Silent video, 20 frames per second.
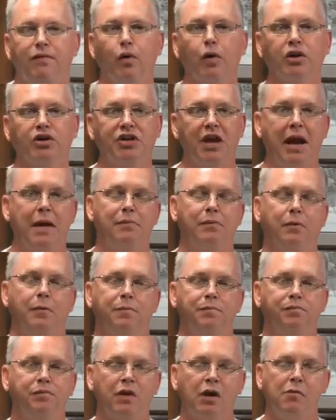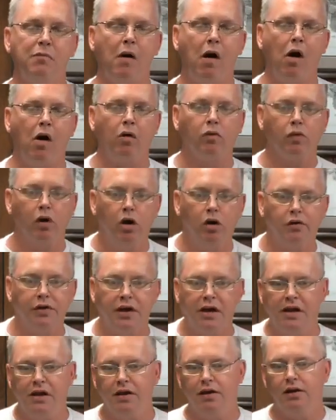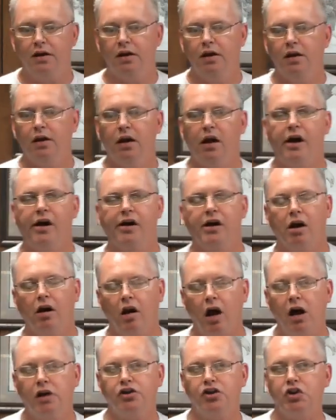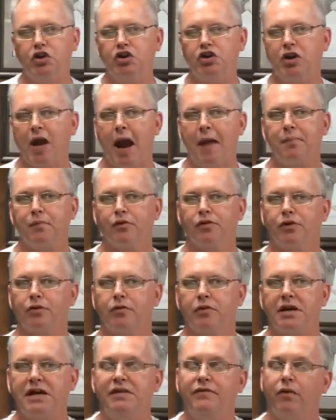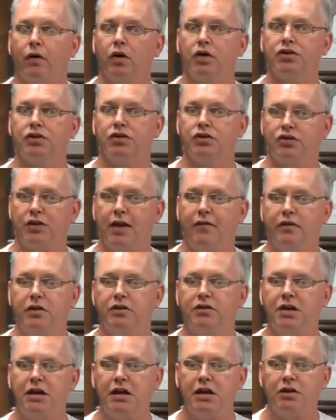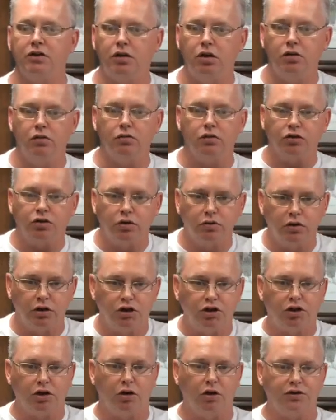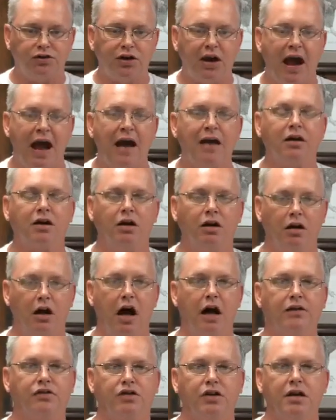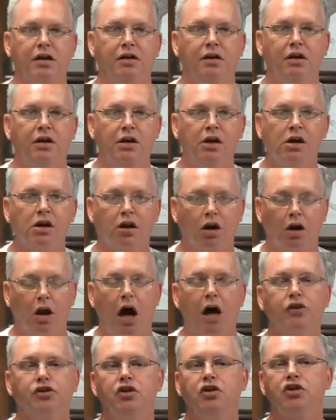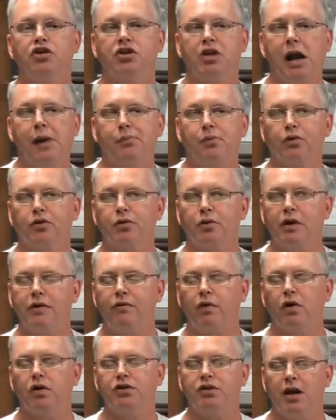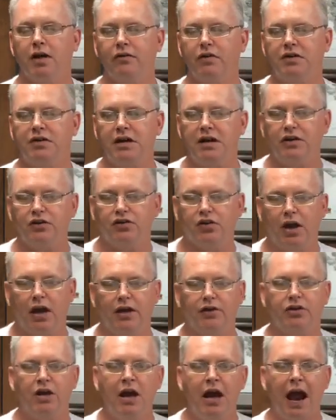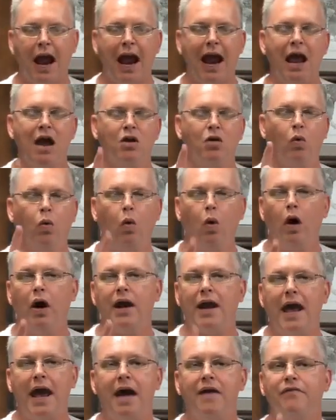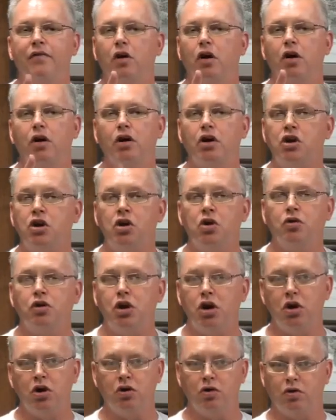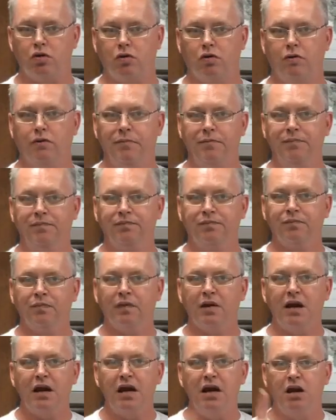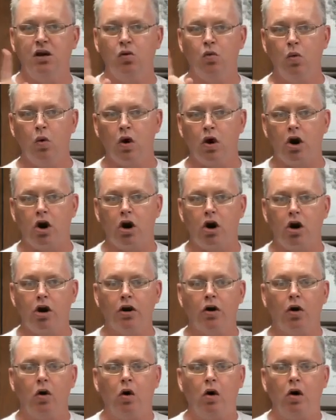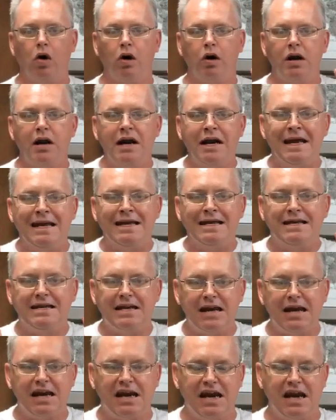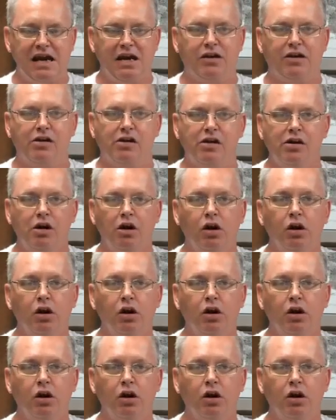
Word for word: For example, Paul wrote in uh, Colossians chapter 3, verse 17, to, to the church at Colossae. Colossians chapter 3, verse 17 says, And whatever you do, in word or in deed,